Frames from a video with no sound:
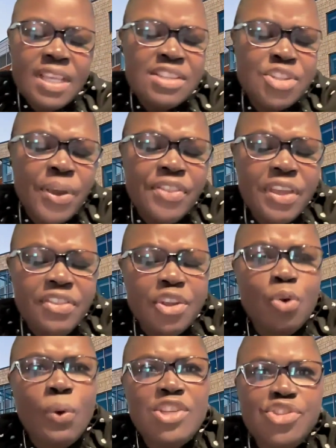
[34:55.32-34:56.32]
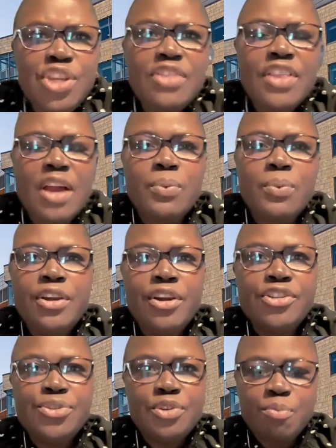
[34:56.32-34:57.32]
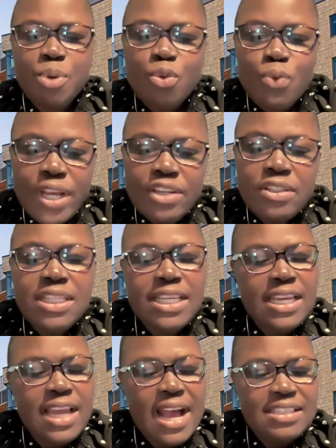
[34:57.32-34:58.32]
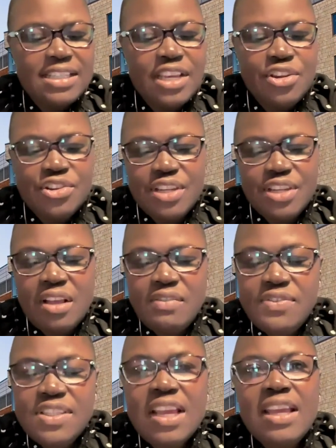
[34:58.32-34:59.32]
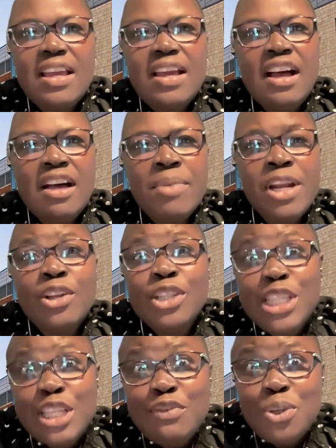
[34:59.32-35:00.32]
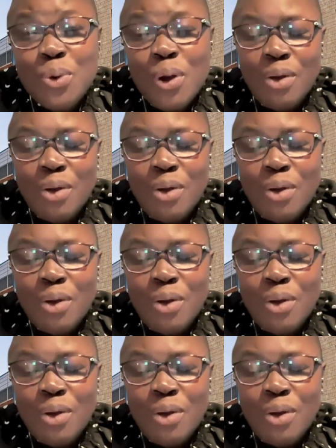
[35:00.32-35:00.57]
So I think the question that we are sort of perennially asking ourselves, and I'll leave you